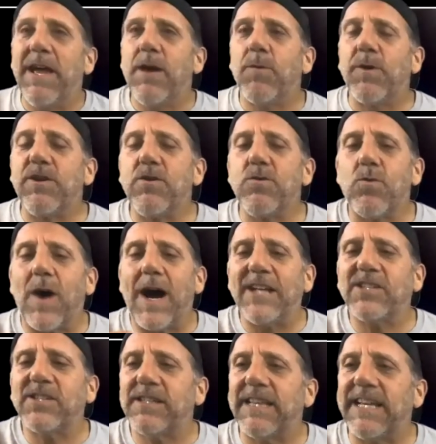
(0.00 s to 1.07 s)
When you
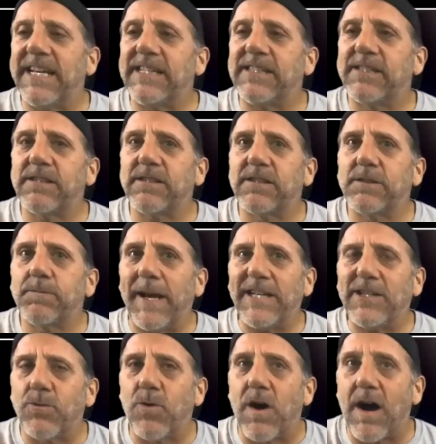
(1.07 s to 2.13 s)
watch these
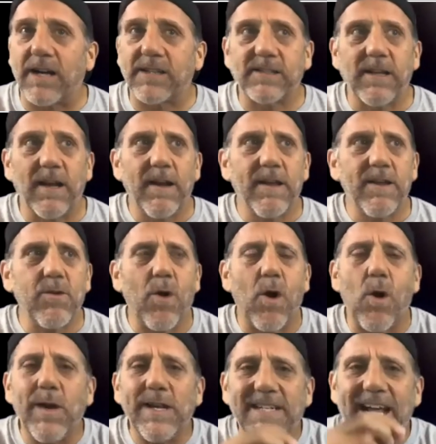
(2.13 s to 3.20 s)
spacewalks, you
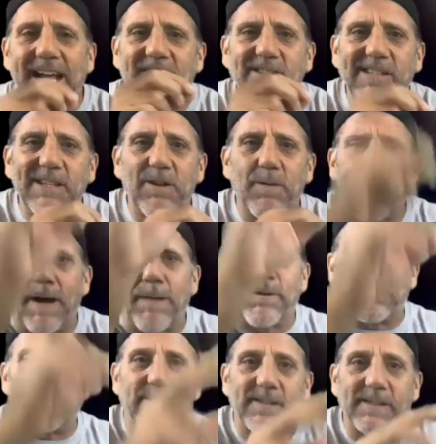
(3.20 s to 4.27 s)
always catch little
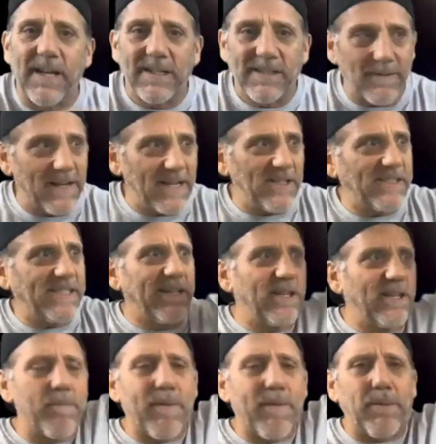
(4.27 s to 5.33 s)
bubbles. Sometimes you see a
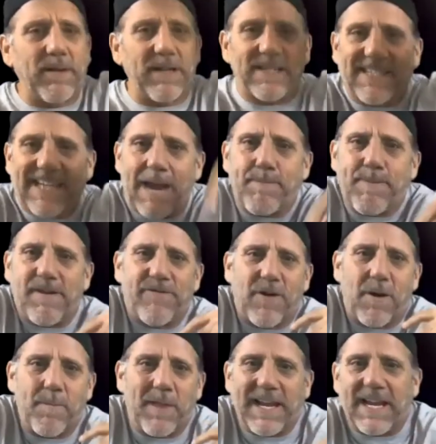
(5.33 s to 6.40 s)
little bubble escaping
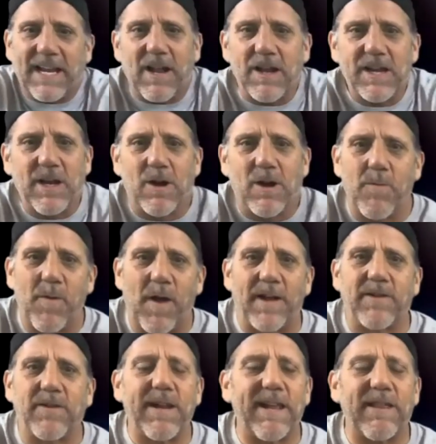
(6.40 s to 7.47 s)
from
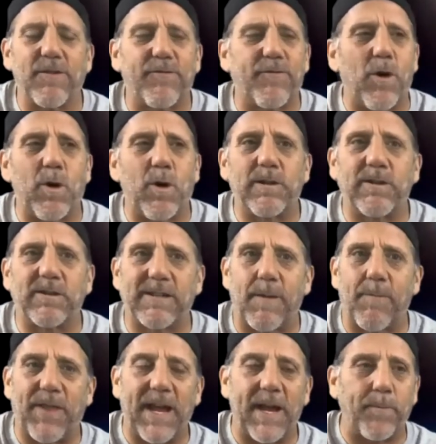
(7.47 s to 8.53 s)
underneath a fold or
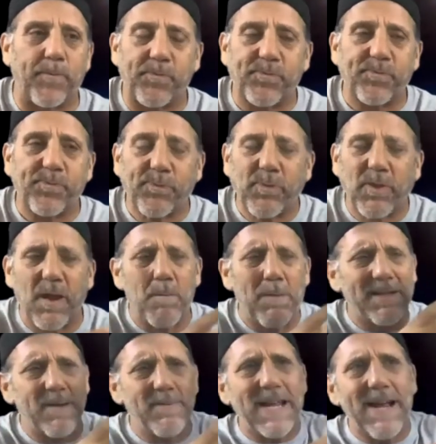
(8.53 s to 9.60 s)
something. But
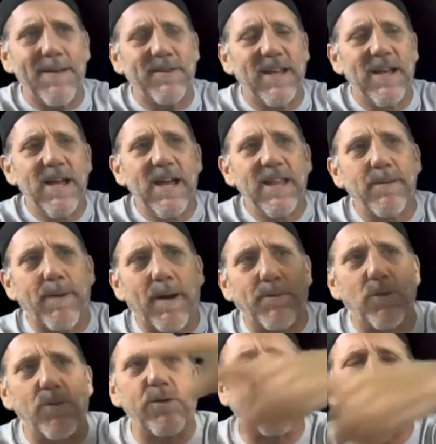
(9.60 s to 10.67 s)
sometimes the bubble
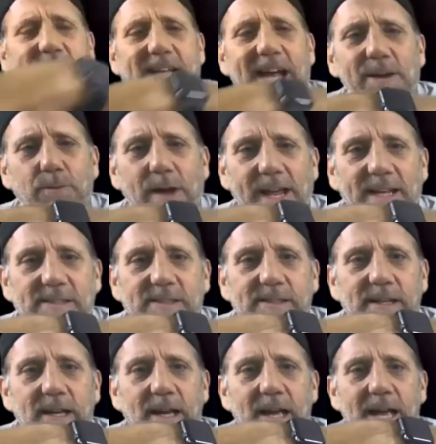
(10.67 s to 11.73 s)
will go sideways.
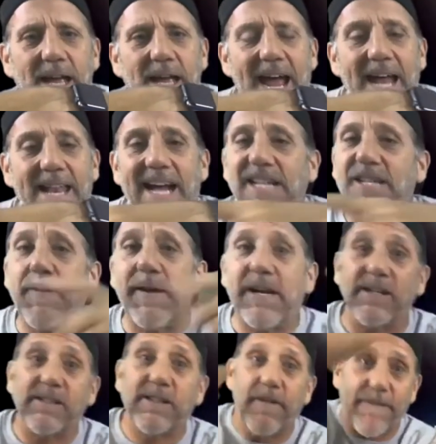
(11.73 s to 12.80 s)
And that's
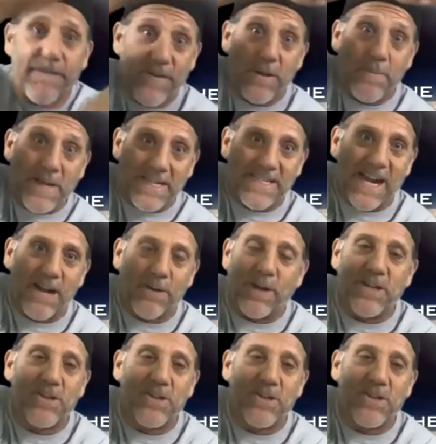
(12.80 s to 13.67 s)
because they're filming sideways.